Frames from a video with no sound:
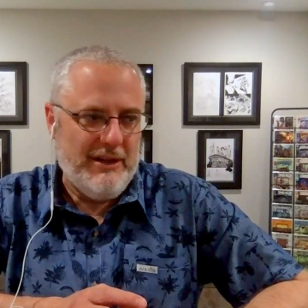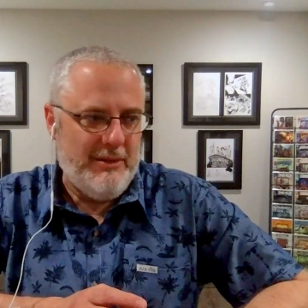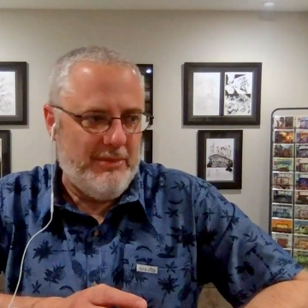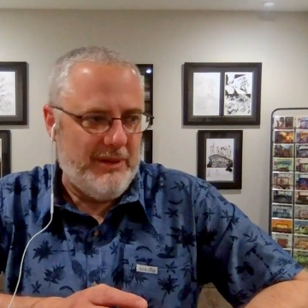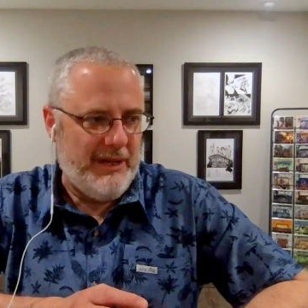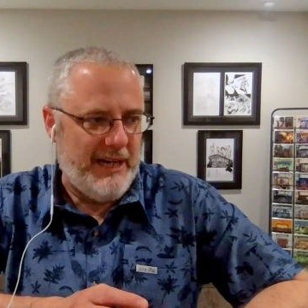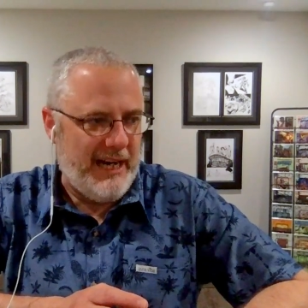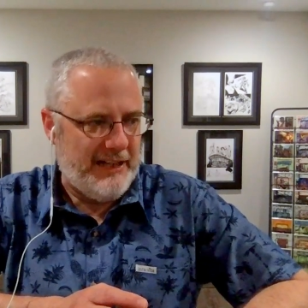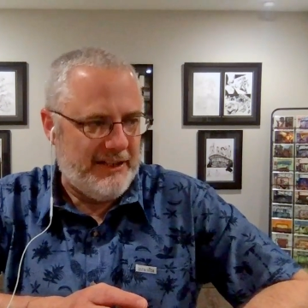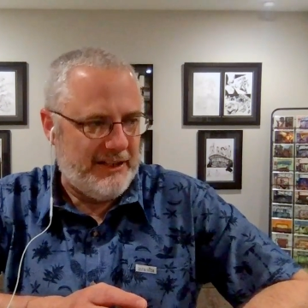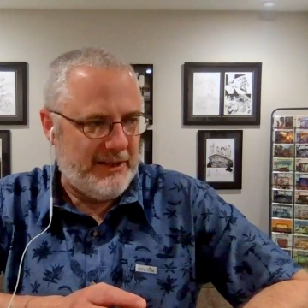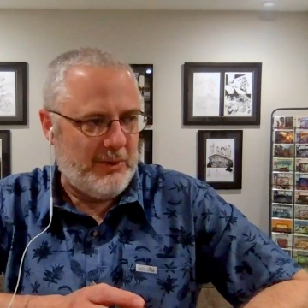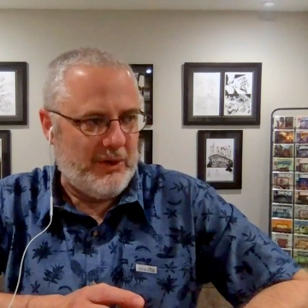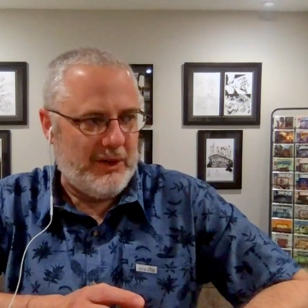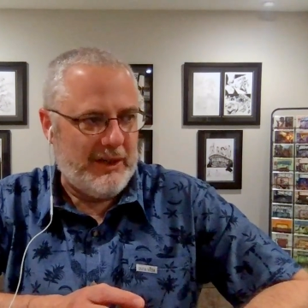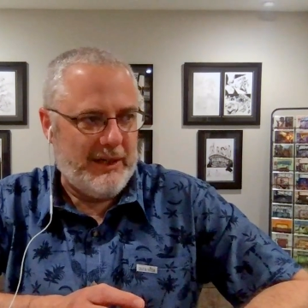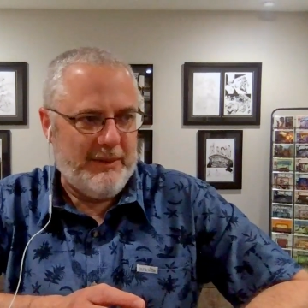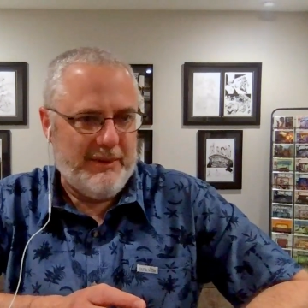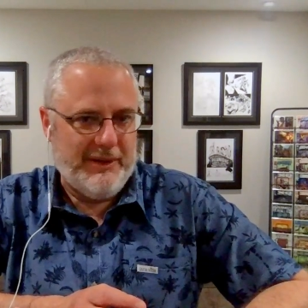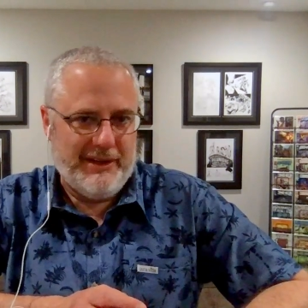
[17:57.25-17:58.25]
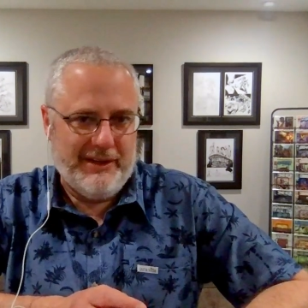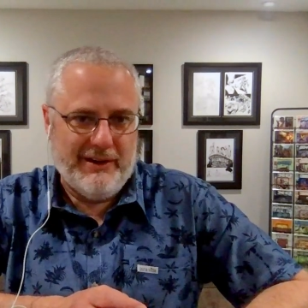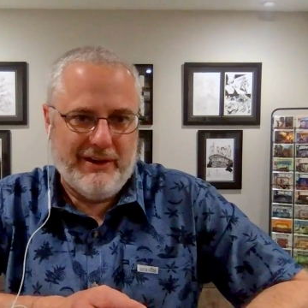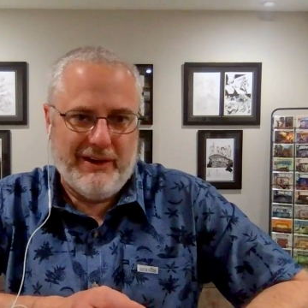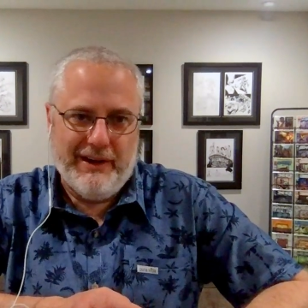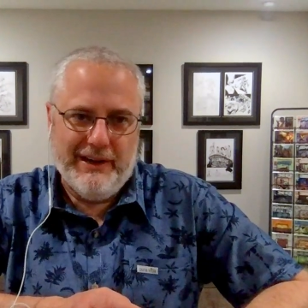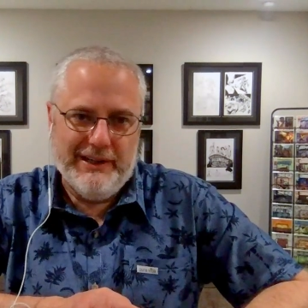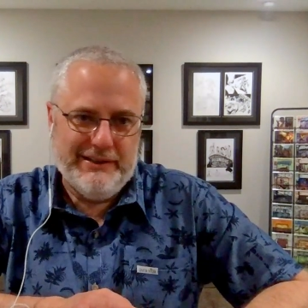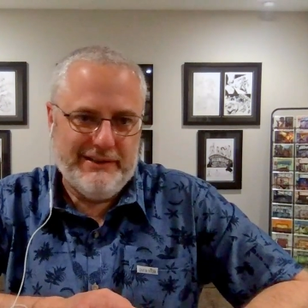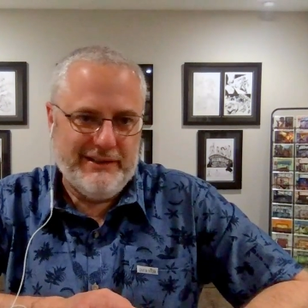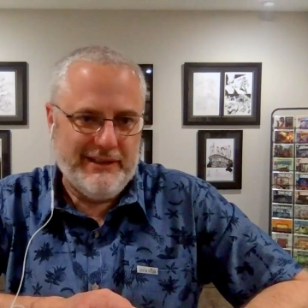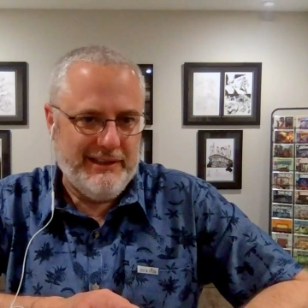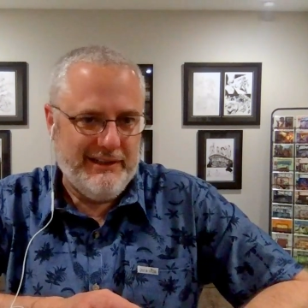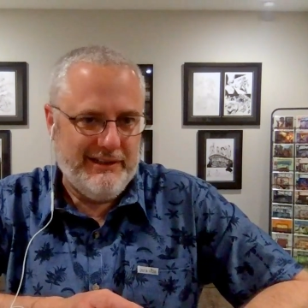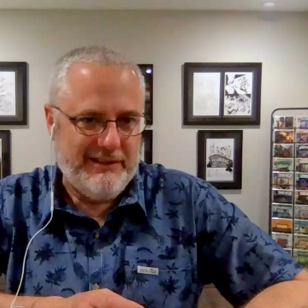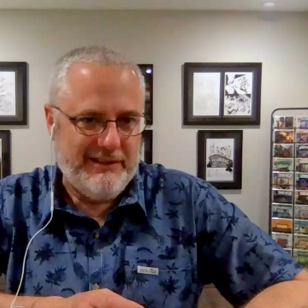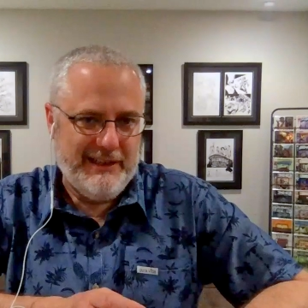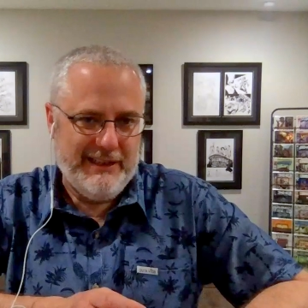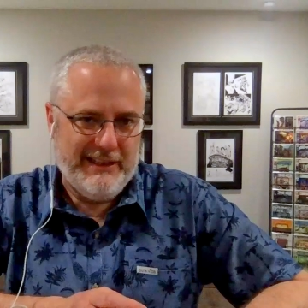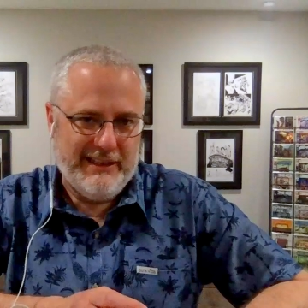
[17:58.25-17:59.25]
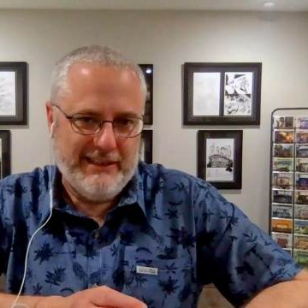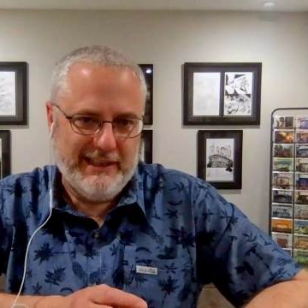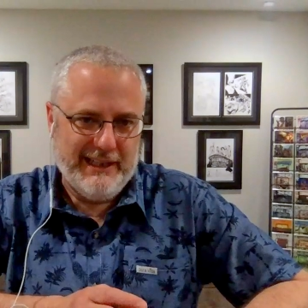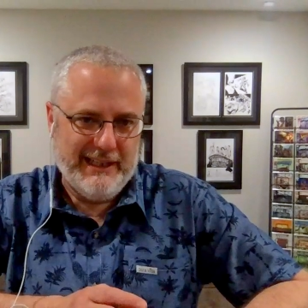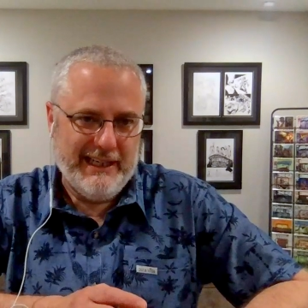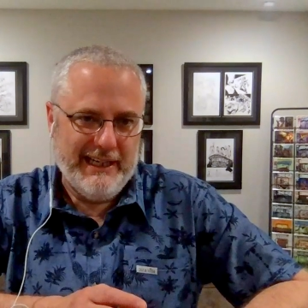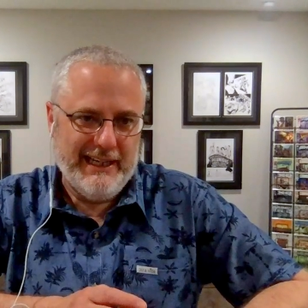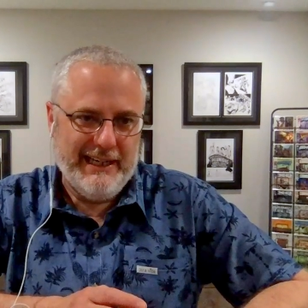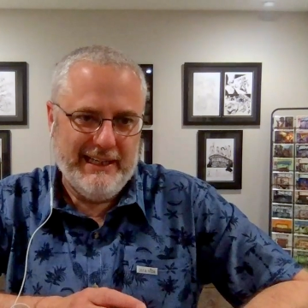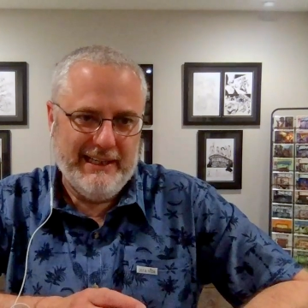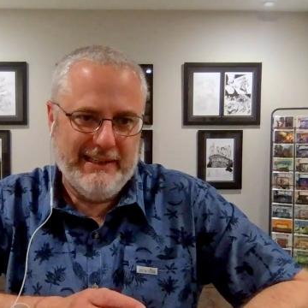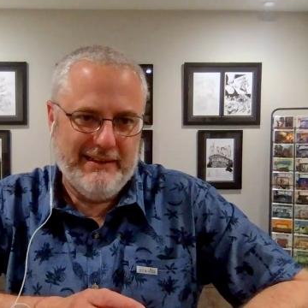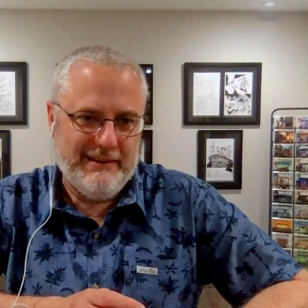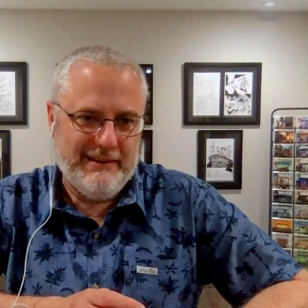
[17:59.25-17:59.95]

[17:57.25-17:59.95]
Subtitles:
But as you're working with an artist and you see that they get it,